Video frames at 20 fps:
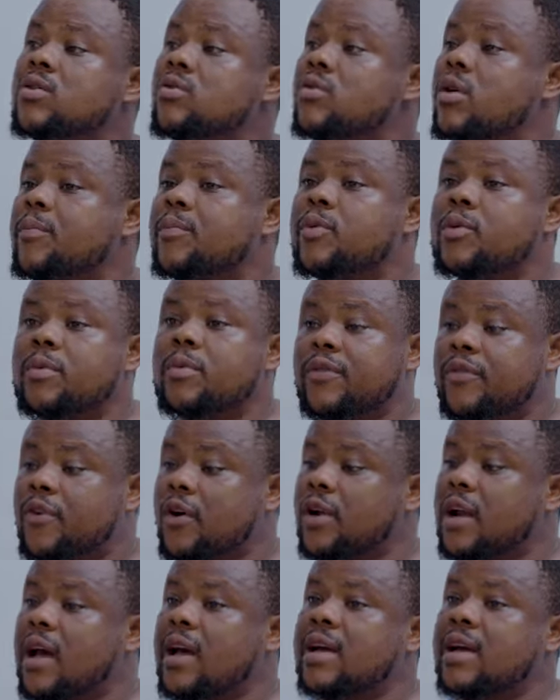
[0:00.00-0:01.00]
you won't put
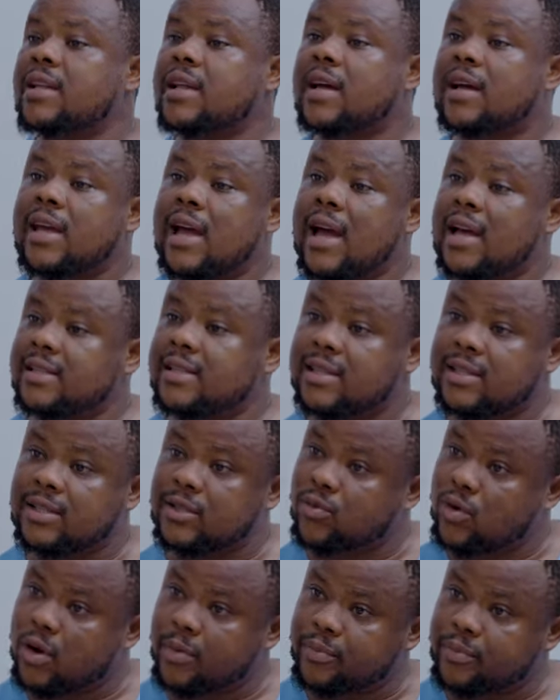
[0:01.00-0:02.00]
before? Now headache, KICs
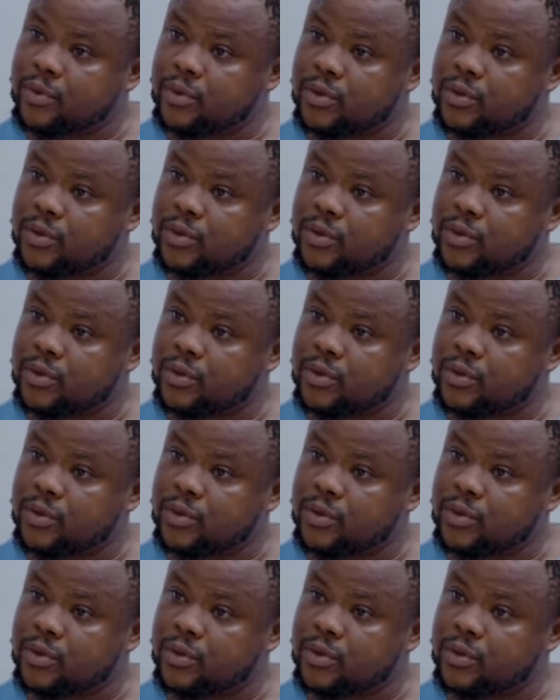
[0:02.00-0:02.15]
you won't